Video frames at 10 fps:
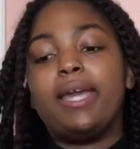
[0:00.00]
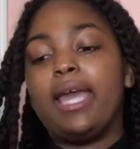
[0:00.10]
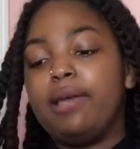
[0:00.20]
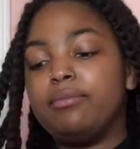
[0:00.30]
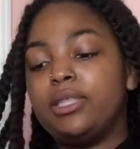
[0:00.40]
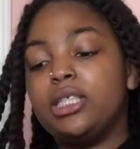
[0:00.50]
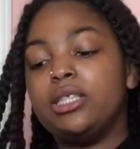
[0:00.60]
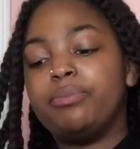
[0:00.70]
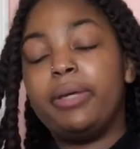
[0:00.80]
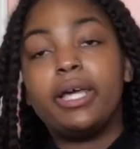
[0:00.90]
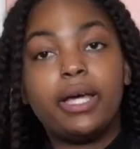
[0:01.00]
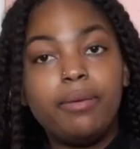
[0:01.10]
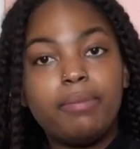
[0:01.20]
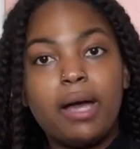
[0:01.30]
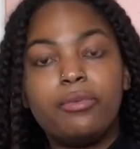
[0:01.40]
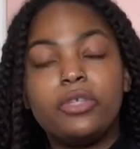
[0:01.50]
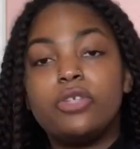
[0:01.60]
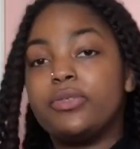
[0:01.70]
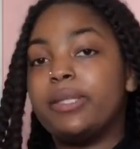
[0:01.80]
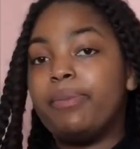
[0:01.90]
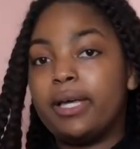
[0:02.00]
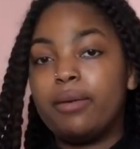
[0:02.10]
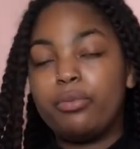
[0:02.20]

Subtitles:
came to pick up. This was a pickup